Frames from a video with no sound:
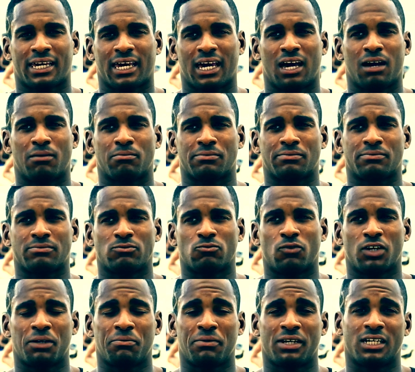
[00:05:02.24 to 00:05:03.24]
camp
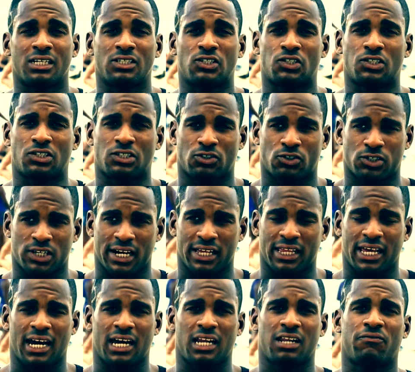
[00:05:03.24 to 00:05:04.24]
wanted me to try
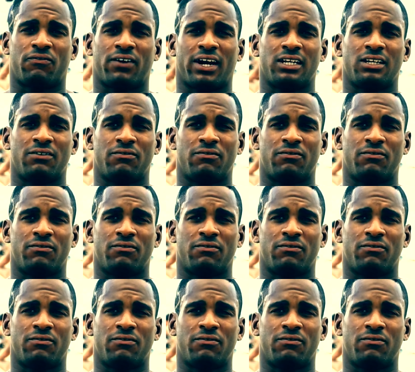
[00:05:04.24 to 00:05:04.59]
the 85